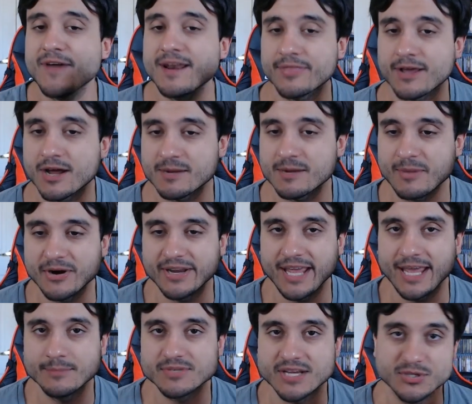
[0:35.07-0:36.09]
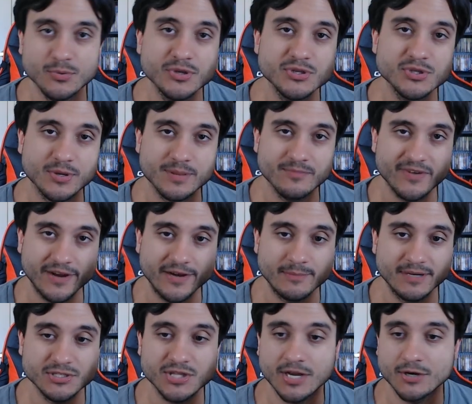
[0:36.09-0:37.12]
the Katamari games. I do enjoy them very
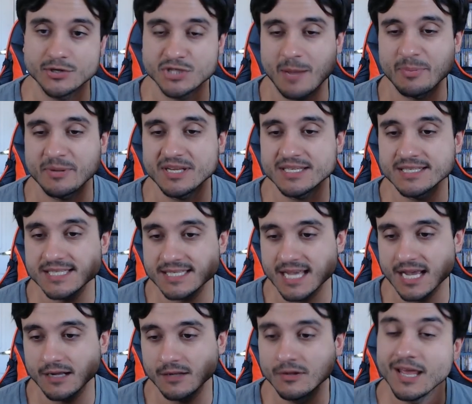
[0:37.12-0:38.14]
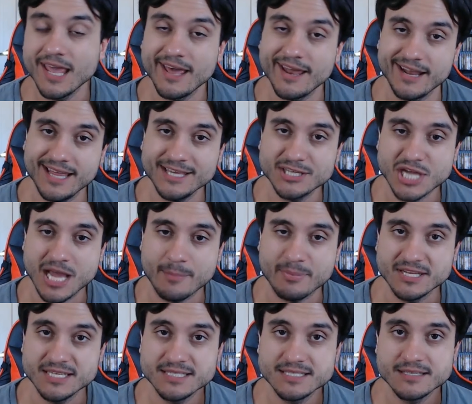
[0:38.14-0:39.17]
much. They're Japanese as hell, and I like
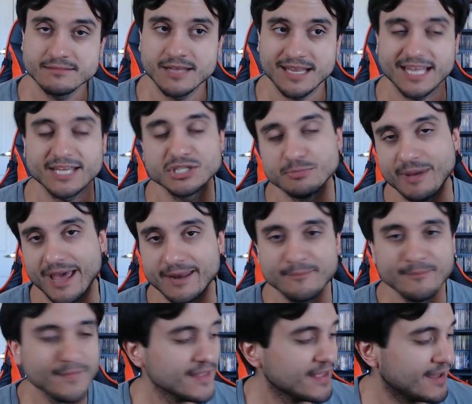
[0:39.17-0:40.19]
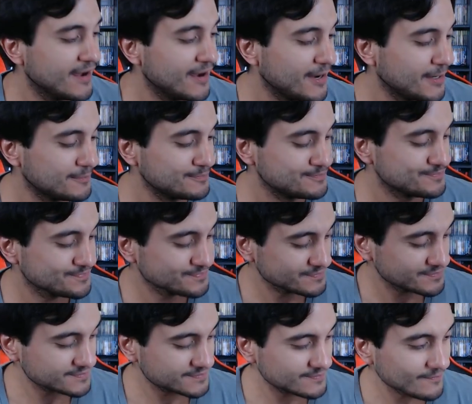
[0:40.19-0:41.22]
Japanese. I like Japan. And
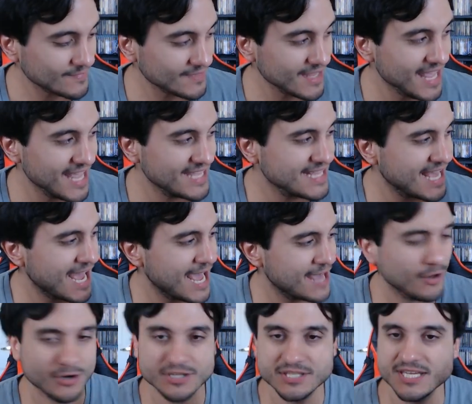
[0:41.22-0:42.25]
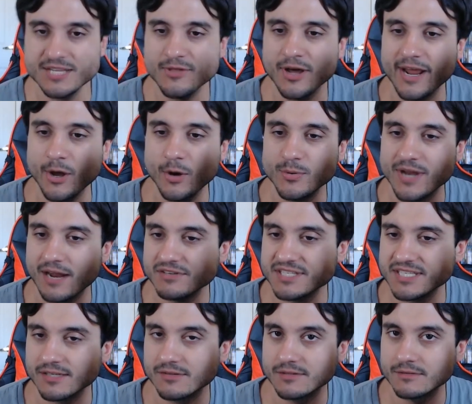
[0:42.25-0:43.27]
yeah, I honestly thought I owned every
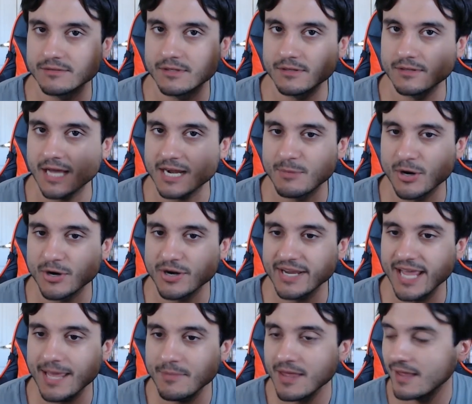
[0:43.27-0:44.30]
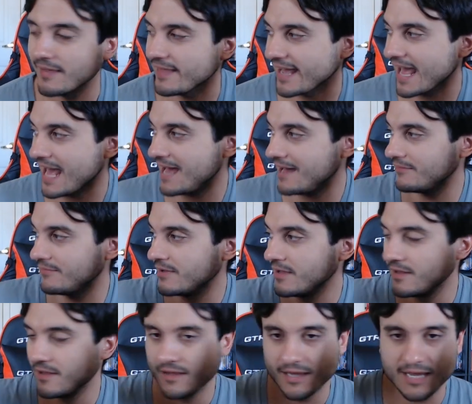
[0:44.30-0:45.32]
single Katamari game. Like I have
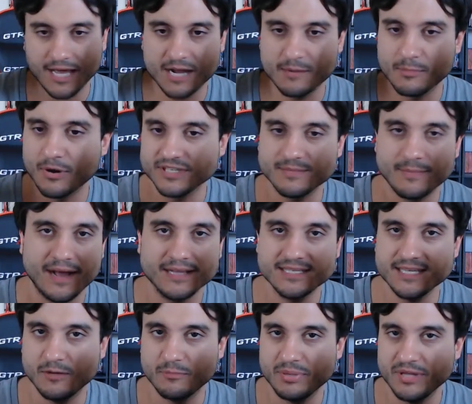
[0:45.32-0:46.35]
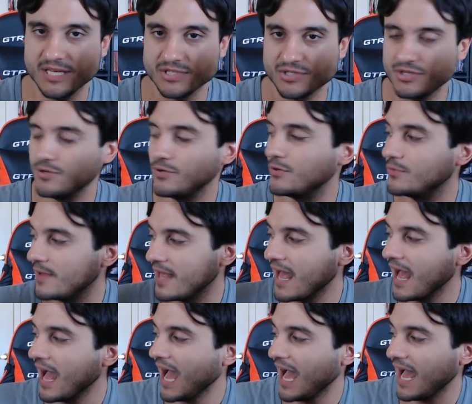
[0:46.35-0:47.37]
Katamari Damacy on PS2.
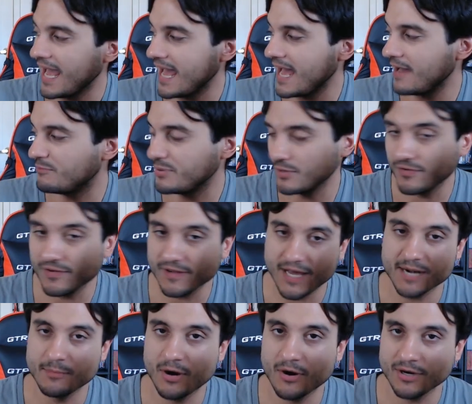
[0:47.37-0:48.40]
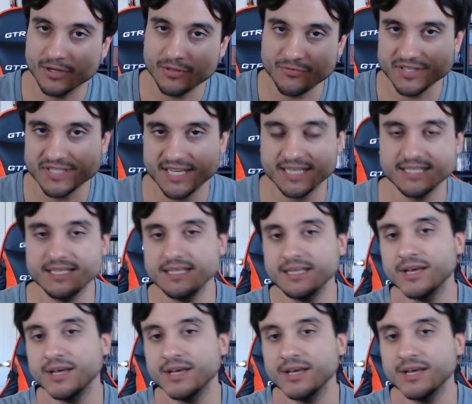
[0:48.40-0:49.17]
I have Beautiful Katamari on 360.